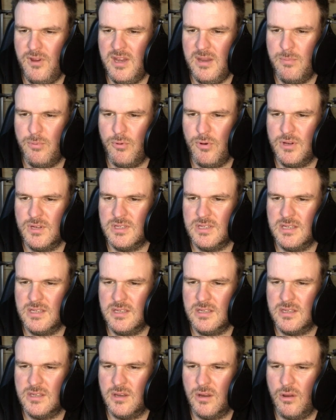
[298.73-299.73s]
printed
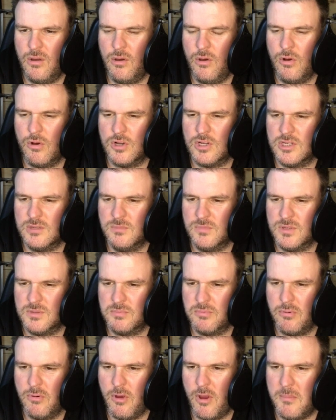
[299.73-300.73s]
Optimus
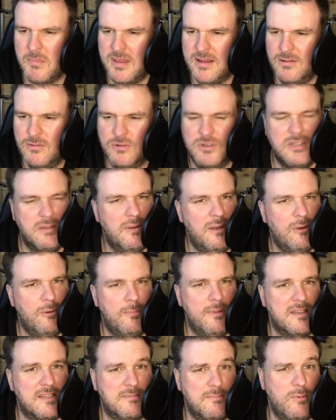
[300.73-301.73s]
Prime. That looks a little
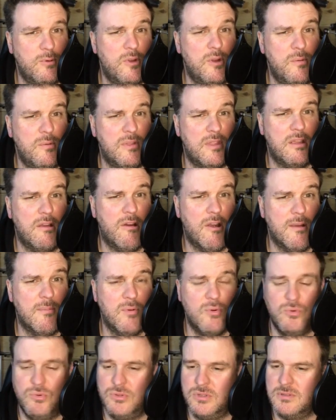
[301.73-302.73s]
bit spooky with the
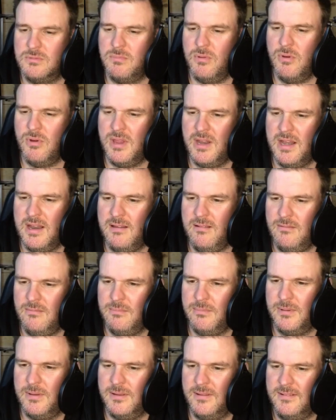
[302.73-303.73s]
eyeballs poking out,
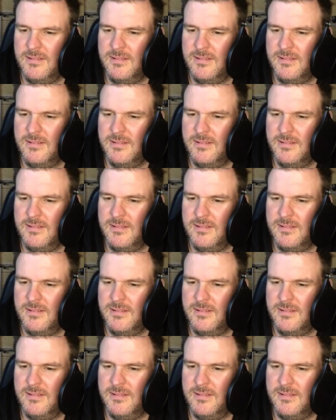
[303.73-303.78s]
but